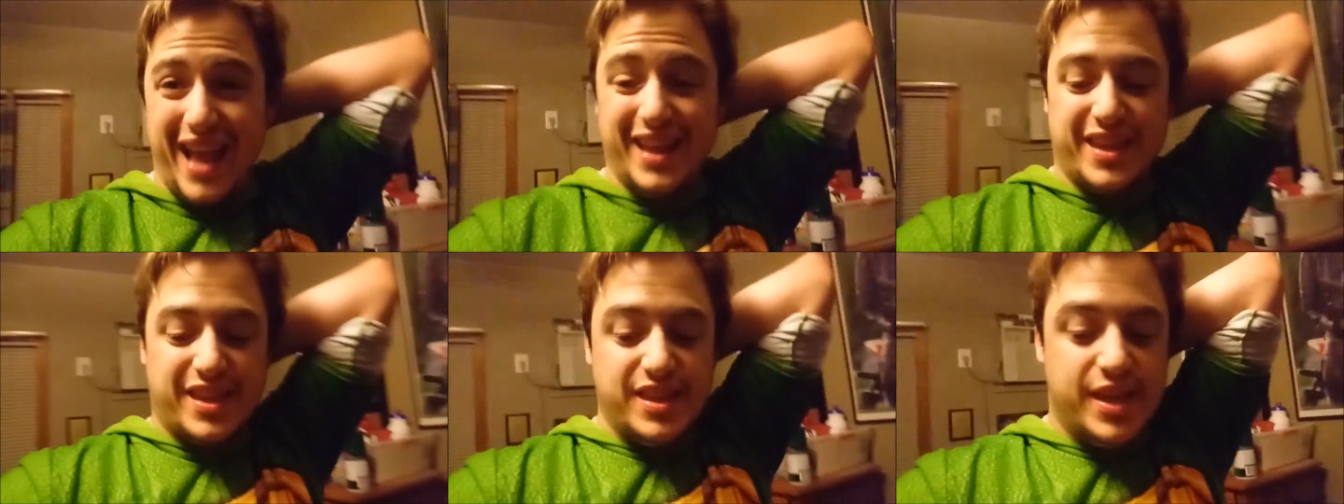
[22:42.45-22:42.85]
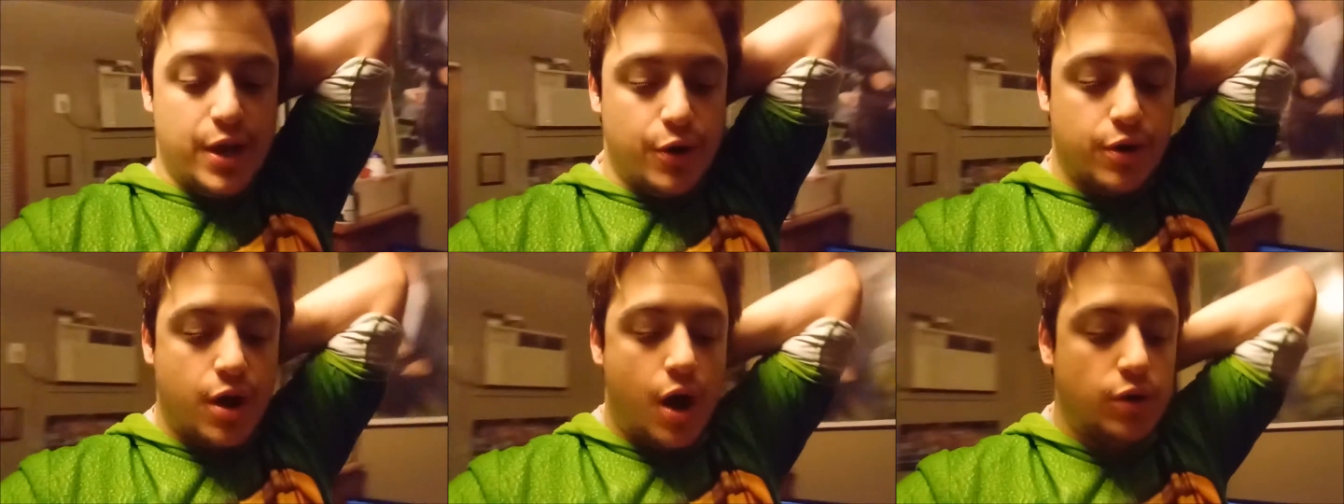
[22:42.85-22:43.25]
a
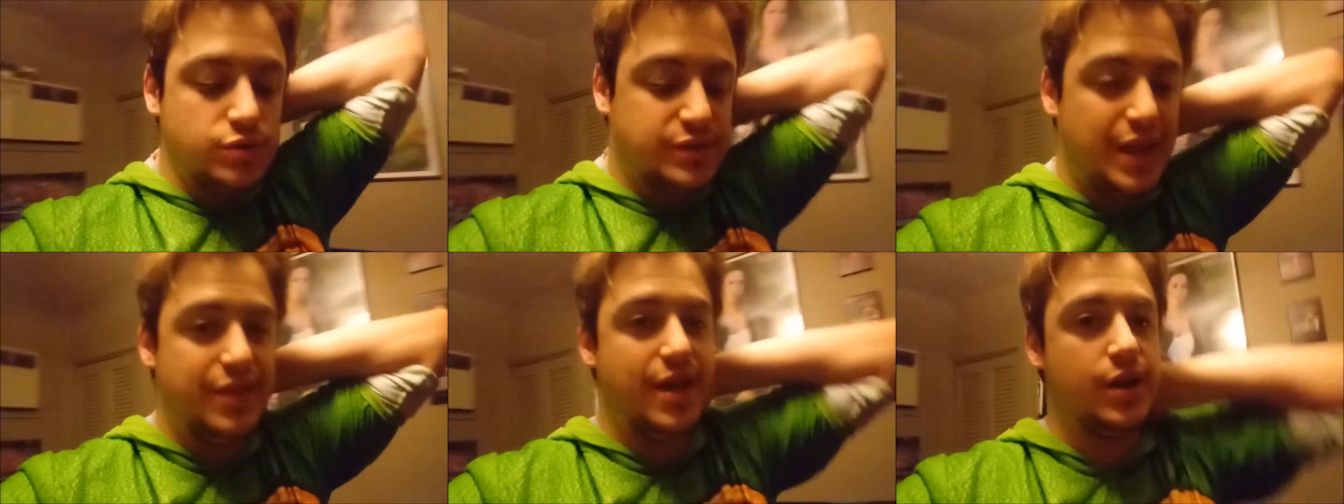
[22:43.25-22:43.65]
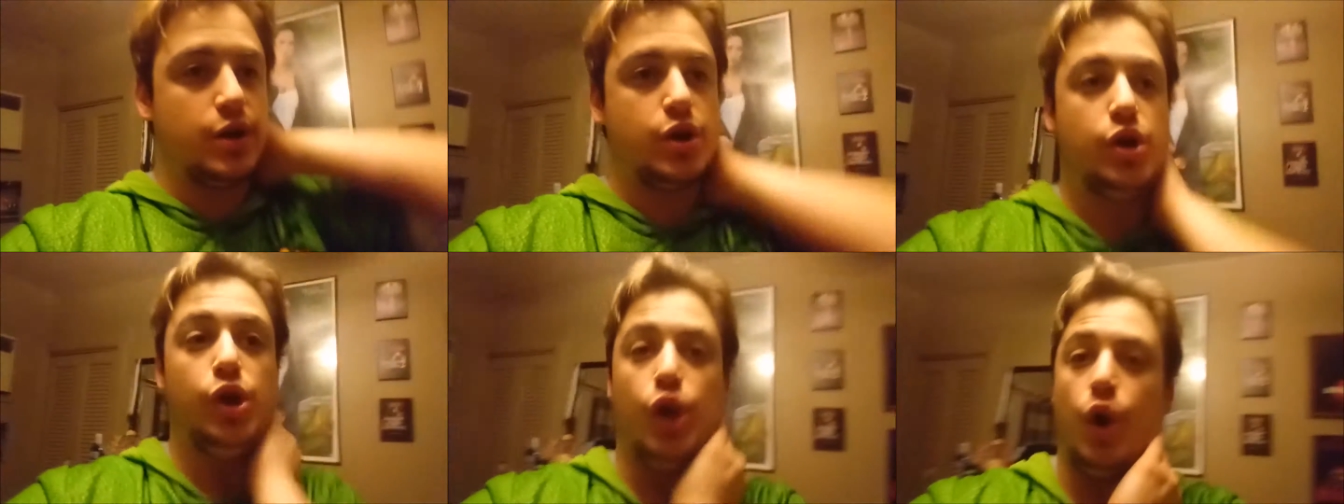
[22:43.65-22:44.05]
year ago to
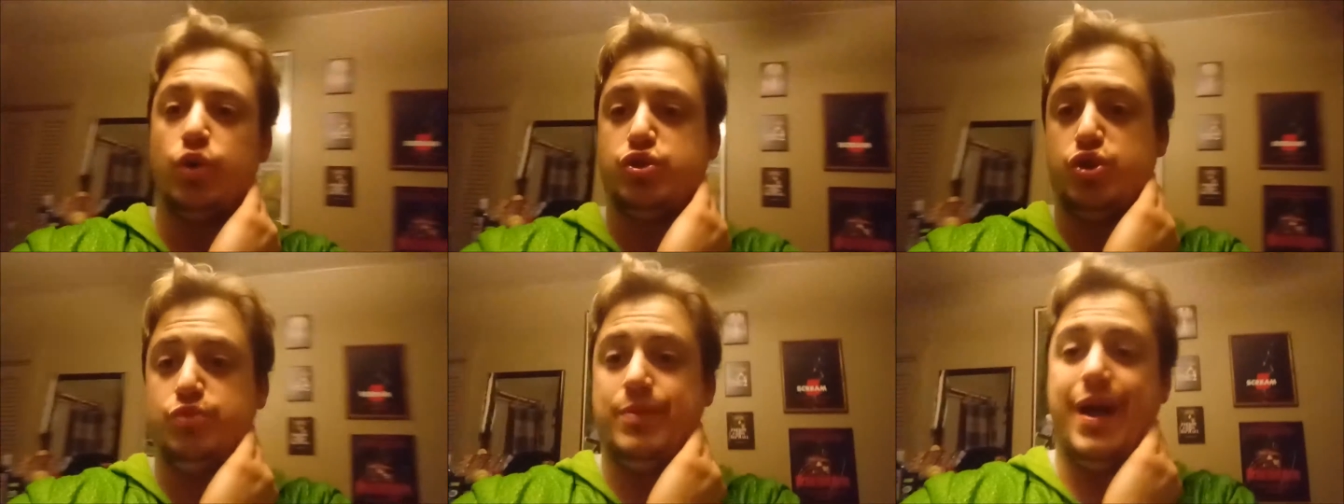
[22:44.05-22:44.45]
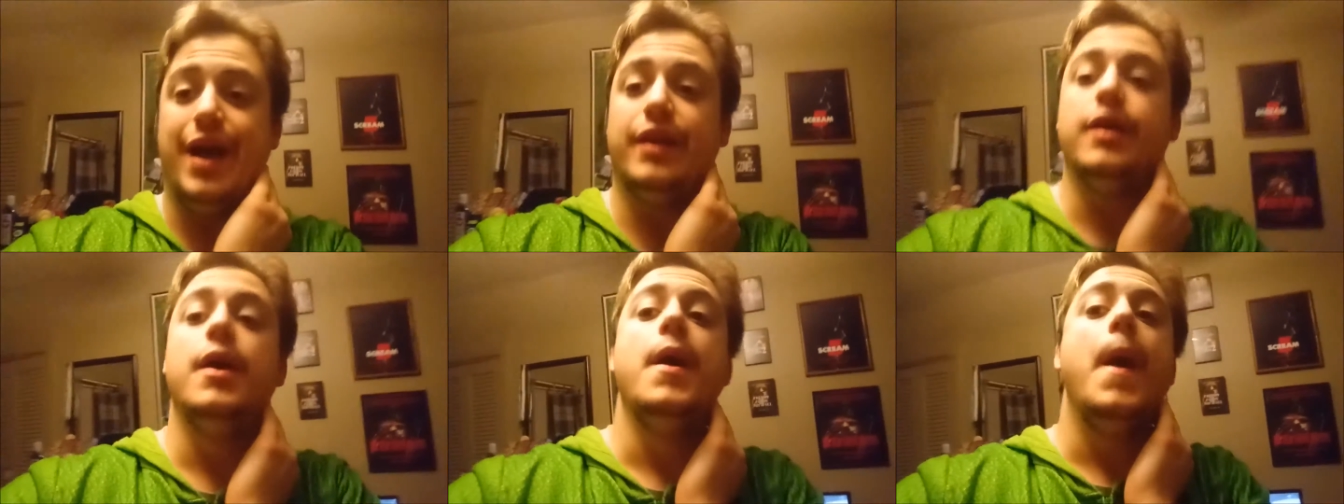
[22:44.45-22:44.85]
then go to
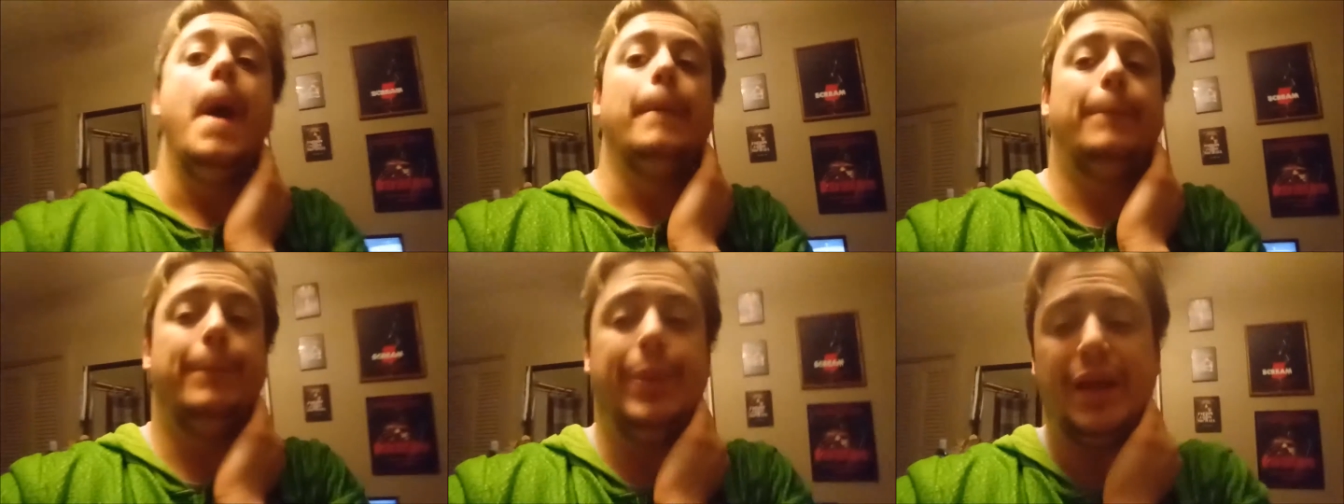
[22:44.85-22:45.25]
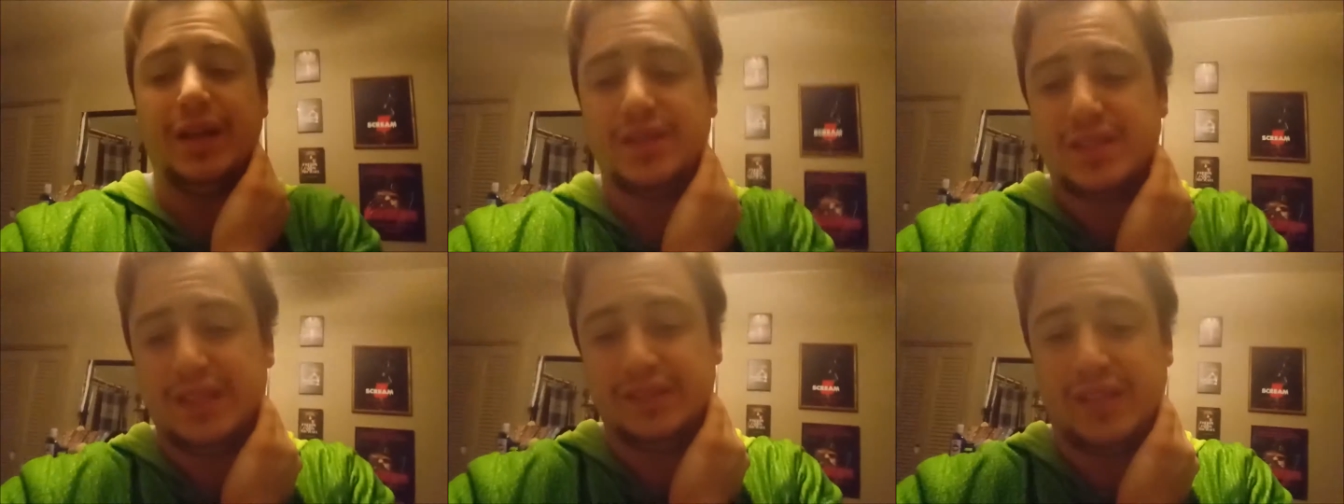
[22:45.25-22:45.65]
bed because